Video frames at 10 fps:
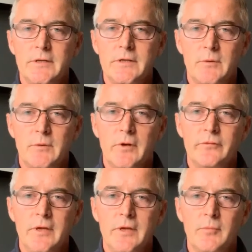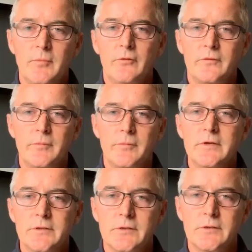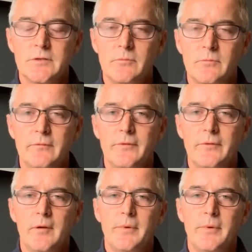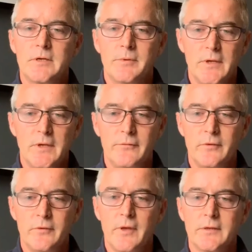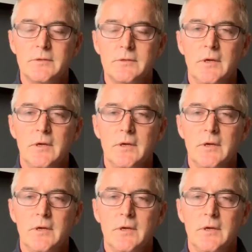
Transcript: that we've seen, but also some of the research that we've picked up ourselves, is that